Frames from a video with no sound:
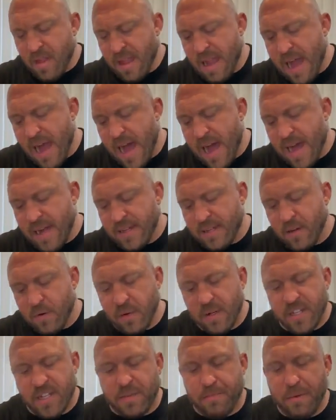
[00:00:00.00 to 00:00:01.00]
Ah, I don't
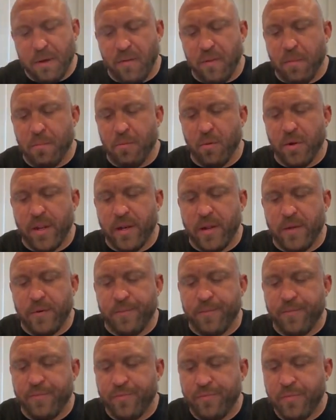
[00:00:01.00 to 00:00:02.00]
want to spill the
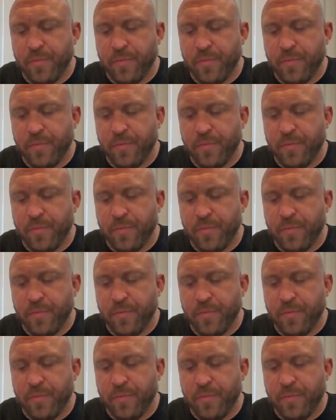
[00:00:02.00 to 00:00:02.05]
burrito.